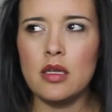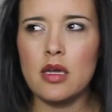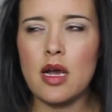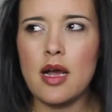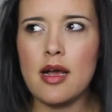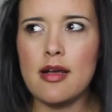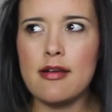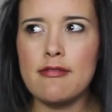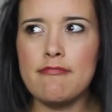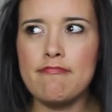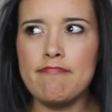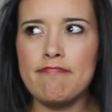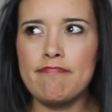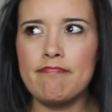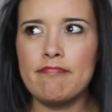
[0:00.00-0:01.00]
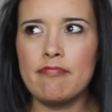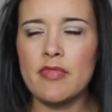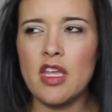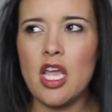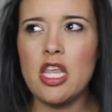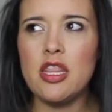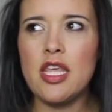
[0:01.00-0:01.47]
Um,
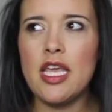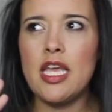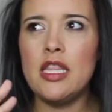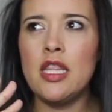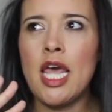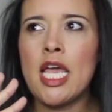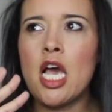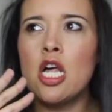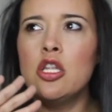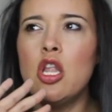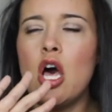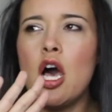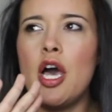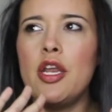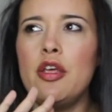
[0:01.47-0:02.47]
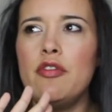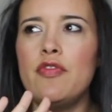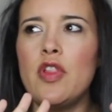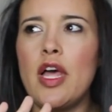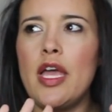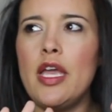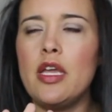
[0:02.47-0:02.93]
and then like a lot of
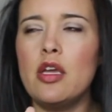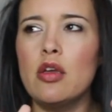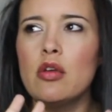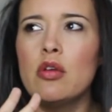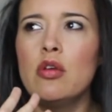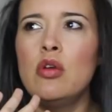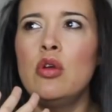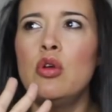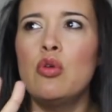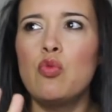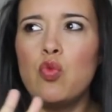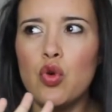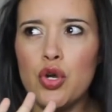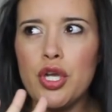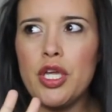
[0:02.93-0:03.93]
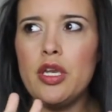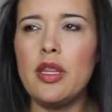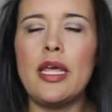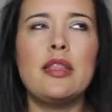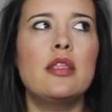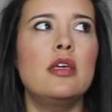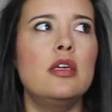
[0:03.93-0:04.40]
like wood,
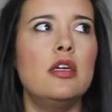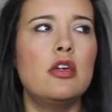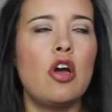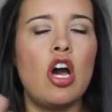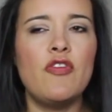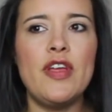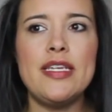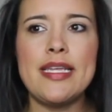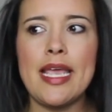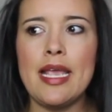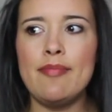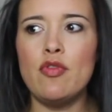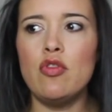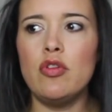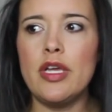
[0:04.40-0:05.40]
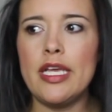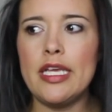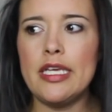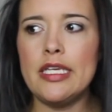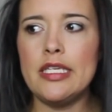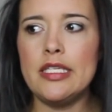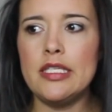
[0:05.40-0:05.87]
like the coffee table
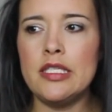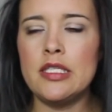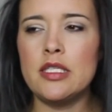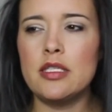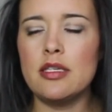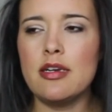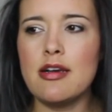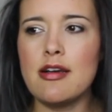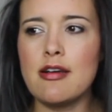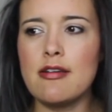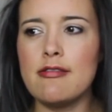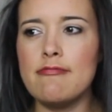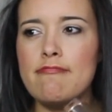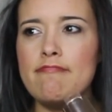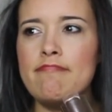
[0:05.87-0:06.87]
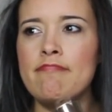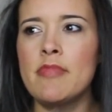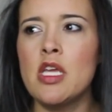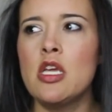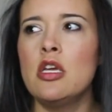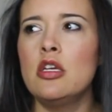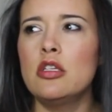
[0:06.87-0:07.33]
is um,
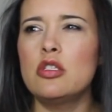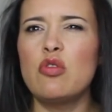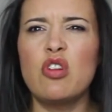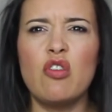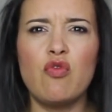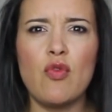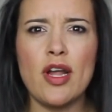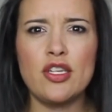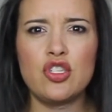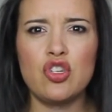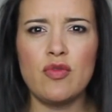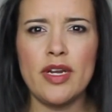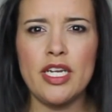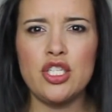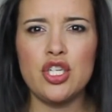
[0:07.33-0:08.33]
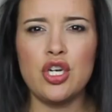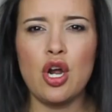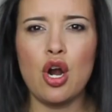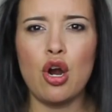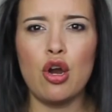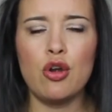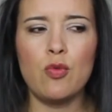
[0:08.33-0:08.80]
sort of restoration
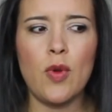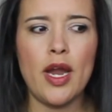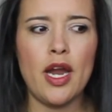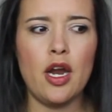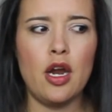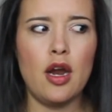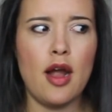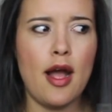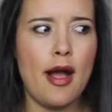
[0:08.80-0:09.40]
hardware.